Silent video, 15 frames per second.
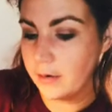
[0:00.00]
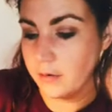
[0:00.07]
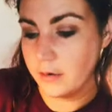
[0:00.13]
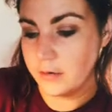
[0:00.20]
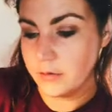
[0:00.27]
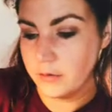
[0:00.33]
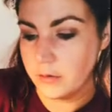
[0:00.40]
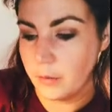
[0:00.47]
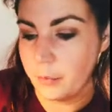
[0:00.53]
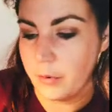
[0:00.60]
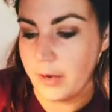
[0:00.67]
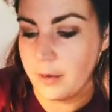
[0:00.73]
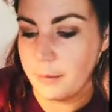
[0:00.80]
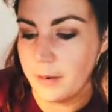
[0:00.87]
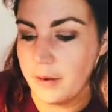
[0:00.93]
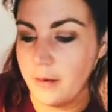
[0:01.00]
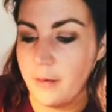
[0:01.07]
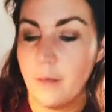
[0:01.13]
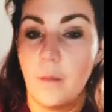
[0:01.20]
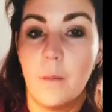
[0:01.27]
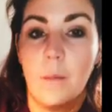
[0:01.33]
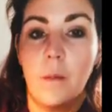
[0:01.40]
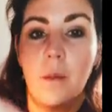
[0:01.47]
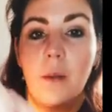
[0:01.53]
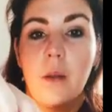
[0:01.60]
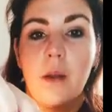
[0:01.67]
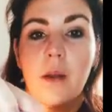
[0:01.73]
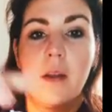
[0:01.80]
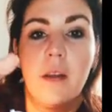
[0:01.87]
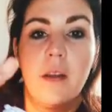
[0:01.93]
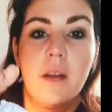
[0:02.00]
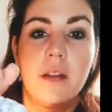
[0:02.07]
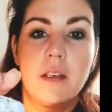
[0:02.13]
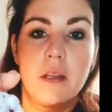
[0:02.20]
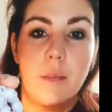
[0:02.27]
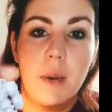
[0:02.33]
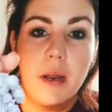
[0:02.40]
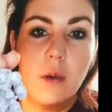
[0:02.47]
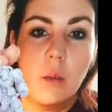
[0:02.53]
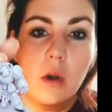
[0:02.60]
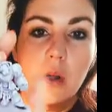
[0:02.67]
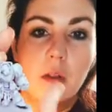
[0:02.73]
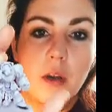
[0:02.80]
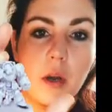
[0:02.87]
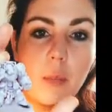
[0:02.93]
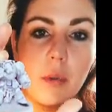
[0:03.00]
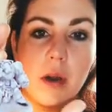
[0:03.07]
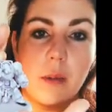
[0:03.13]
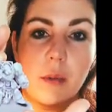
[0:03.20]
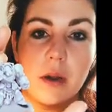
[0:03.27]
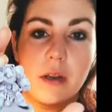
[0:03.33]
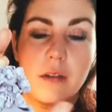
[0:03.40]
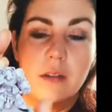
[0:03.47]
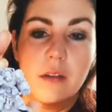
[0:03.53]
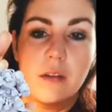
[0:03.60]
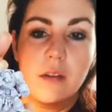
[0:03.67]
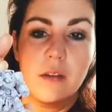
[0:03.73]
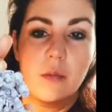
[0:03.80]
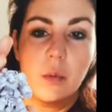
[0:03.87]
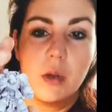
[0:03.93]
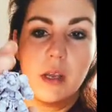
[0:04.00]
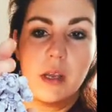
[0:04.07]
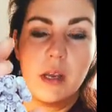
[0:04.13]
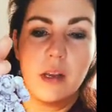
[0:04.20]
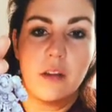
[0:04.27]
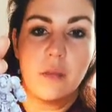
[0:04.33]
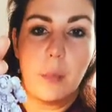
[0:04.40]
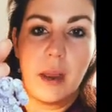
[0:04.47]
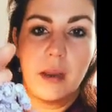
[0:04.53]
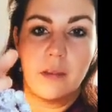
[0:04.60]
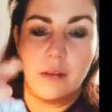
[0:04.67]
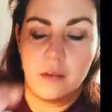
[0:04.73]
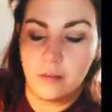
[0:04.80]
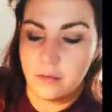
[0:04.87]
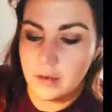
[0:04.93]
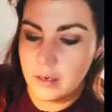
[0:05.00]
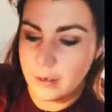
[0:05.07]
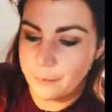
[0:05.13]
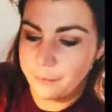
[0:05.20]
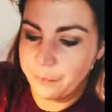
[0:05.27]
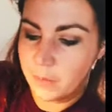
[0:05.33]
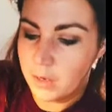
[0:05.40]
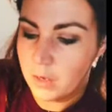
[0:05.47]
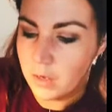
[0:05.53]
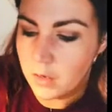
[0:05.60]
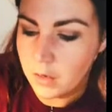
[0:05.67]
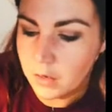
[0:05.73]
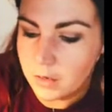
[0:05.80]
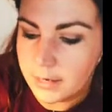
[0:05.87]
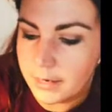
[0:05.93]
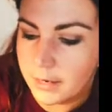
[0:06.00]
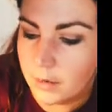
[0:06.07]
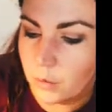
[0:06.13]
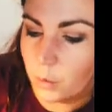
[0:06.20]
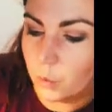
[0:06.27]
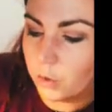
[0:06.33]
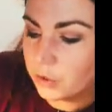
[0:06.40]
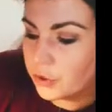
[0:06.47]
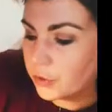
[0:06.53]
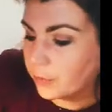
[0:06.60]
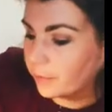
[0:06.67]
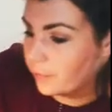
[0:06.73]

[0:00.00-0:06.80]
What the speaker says: until you prime it, depending on what colour your primer is, this is what you can expect to see. Now, once you've